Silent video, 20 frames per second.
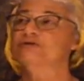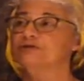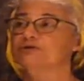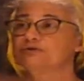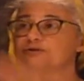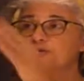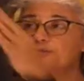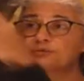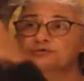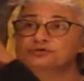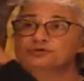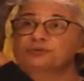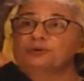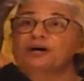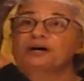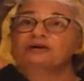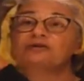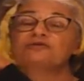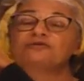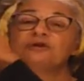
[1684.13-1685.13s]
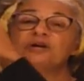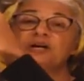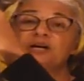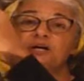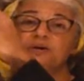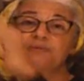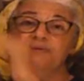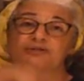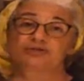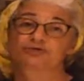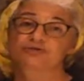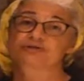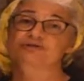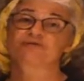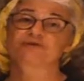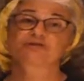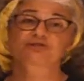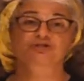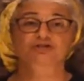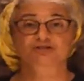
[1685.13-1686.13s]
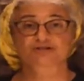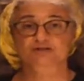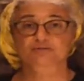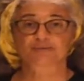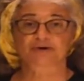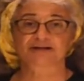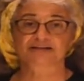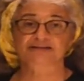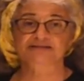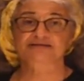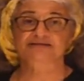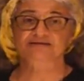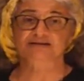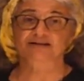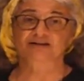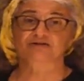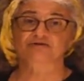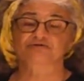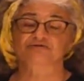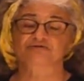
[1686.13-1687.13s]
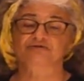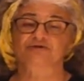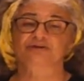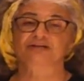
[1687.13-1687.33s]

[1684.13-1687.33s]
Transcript: So number 12, my trig function is by itself.